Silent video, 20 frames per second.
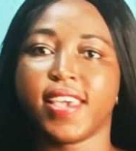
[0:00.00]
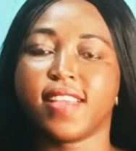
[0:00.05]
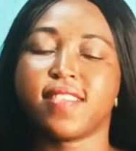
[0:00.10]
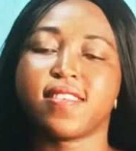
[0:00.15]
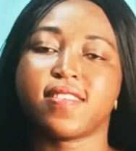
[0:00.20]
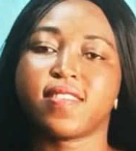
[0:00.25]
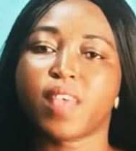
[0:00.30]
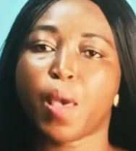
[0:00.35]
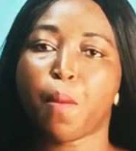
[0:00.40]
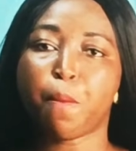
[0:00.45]

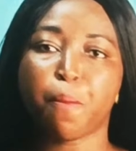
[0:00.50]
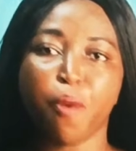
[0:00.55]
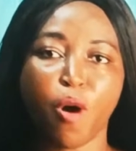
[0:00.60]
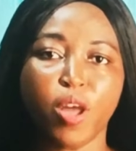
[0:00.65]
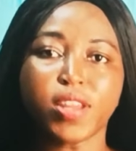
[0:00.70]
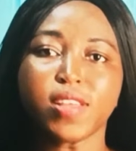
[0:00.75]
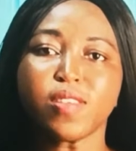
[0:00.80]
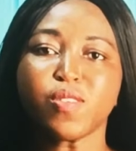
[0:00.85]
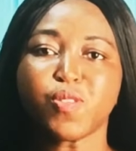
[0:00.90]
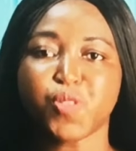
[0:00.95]
it is a
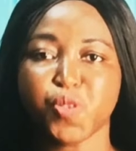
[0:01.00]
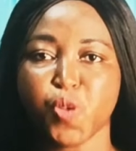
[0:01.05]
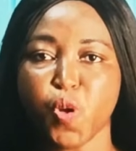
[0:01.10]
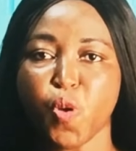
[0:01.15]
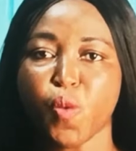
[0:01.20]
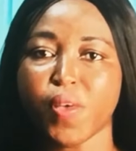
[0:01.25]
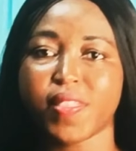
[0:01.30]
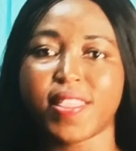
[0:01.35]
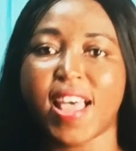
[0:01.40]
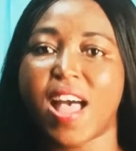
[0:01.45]
boarding
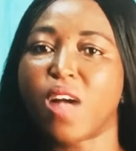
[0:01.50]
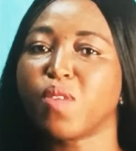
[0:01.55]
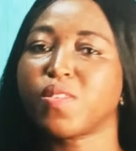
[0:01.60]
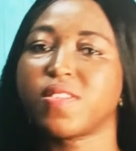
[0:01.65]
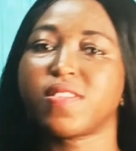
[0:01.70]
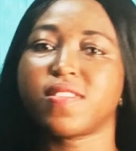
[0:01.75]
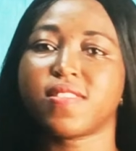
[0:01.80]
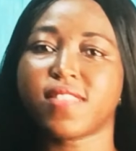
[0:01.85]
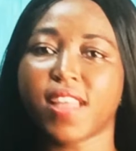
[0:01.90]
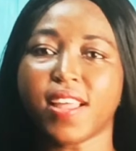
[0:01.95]
school with
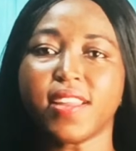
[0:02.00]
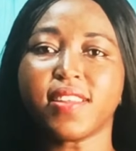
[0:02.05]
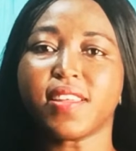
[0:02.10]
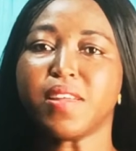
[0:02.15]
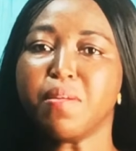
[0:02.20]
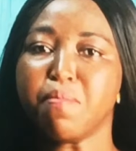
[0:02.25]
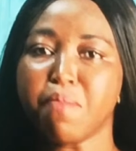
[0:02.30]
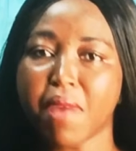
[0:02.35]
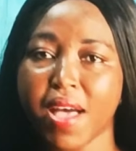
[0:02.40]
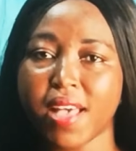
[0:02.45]

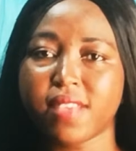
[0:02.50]
outstanding